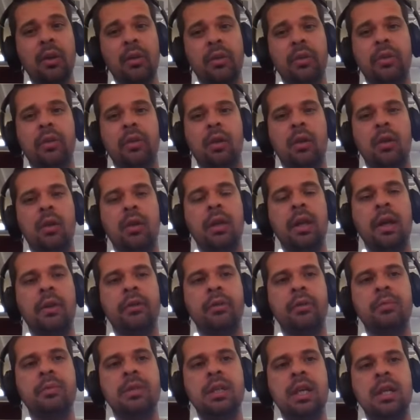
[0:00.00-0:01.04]
So
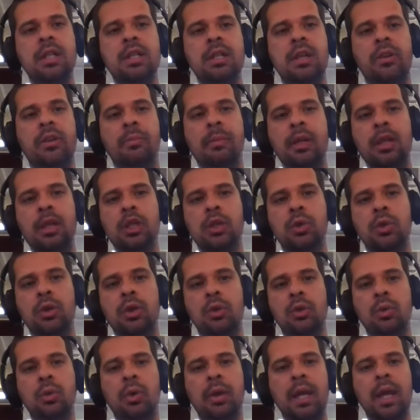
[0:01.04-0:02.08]
classroom teachers, make sure
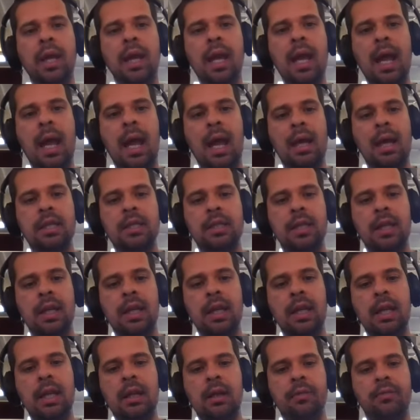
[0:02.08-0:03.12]
you're looking at
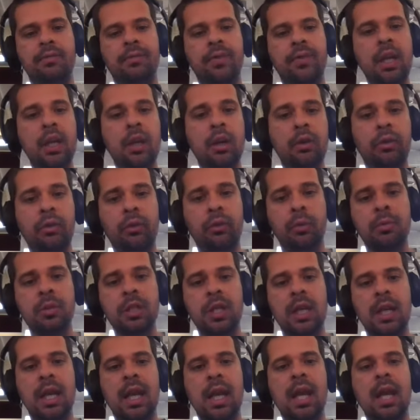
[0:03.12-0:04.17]
the video
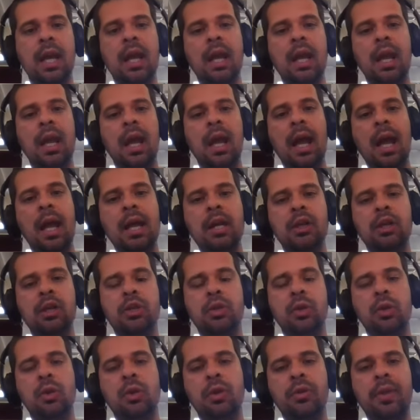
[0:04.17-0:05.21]
description here and
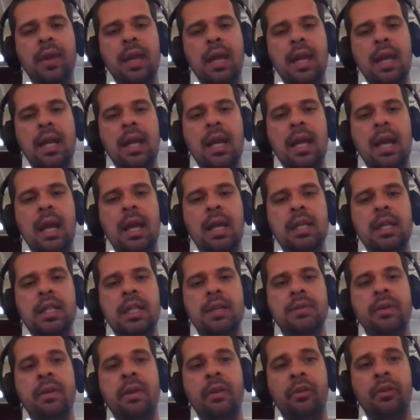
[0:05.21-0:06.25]
do the
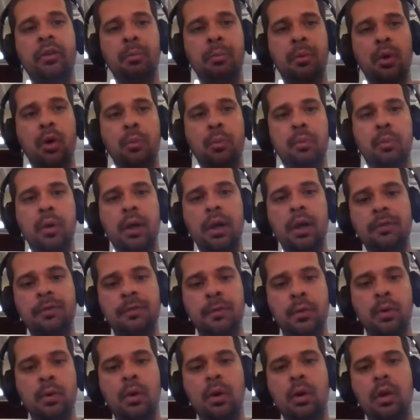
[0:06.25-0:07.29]
activity that's appropriate
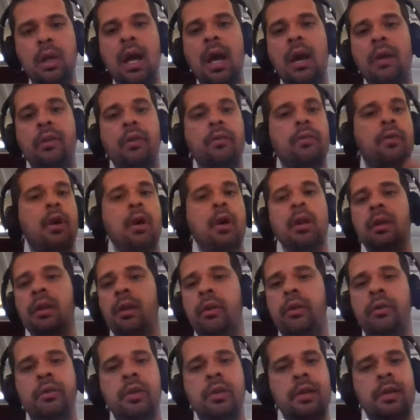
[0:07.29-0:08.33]
for your class. I've got it
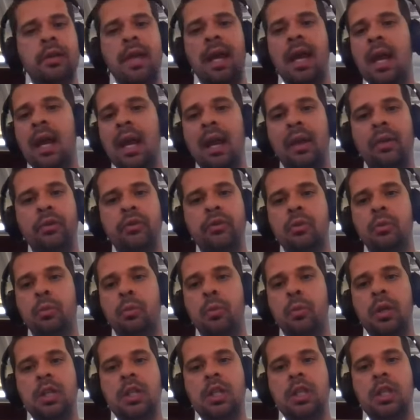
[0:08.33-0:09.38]
listed there as to
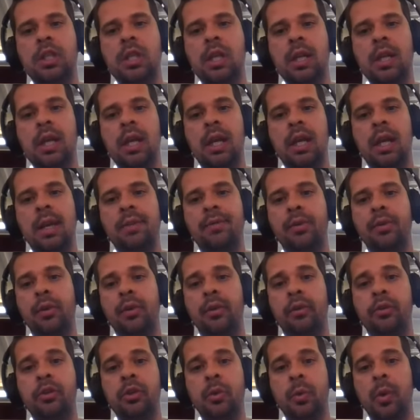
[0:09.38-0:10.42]
which year level
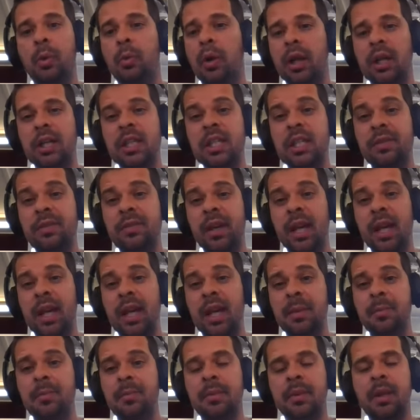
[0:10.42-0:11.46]
is doing what
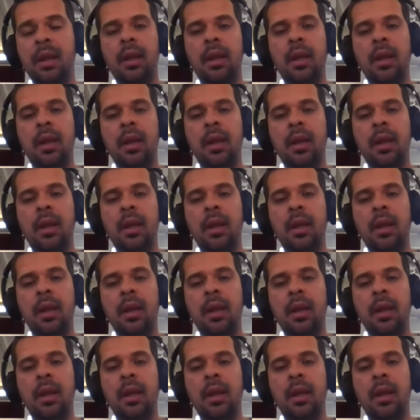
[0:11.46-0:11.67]
activity.